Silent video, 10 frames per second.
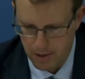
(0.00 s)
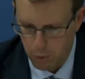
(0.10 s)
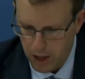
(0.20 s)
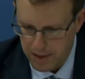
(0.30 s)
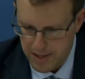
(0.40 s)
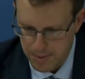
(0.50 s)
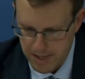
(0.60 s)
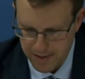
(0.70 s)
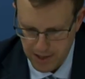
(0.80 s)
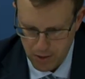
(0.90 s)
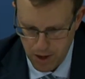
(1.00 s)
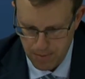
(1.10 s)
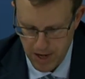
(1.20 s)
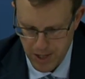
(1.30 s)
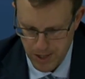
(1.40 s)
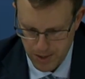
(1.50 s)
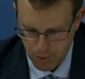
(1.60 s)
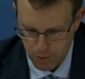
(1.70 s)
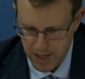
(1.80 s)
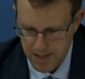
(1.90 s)
While the specific cooperation is
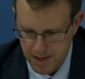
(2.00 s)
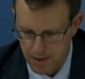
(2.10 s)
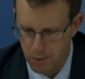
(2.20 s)
more recent,